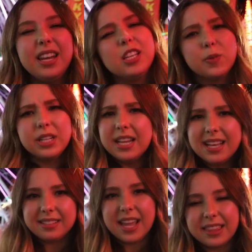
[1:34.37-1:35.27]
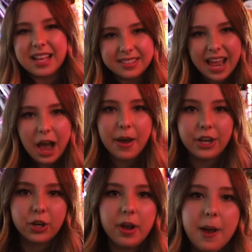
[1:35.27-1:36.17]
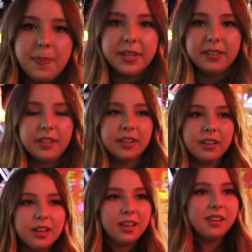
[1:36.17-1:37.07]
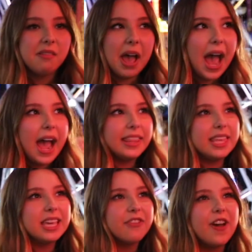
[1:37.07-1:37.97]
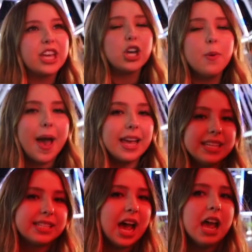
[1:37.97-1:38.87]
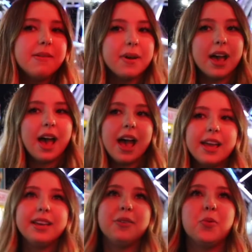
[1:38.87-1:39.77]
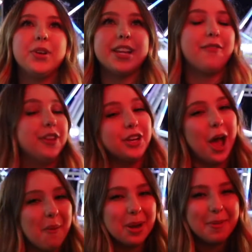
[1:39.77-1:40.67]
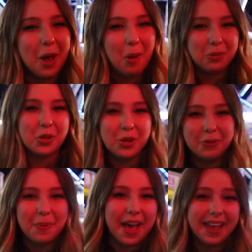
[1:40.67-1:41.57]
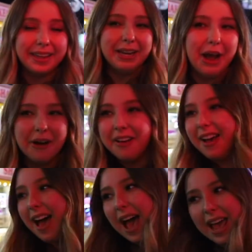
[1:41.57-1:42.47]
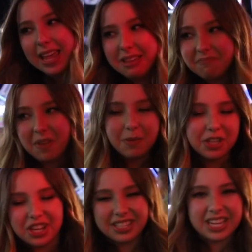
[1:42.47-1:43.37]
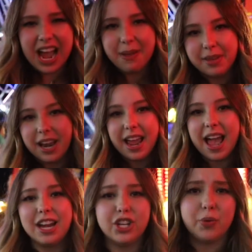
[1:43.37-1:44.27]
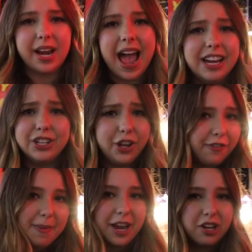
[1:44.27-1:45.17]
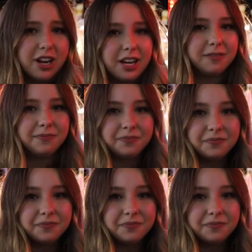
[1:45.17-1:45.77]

it is what it is. Like, that's how I grew up, and I think if I could go back in time, I would definitely not want to be homeschooled, but it was a good time and I had to do what I had to do for my career.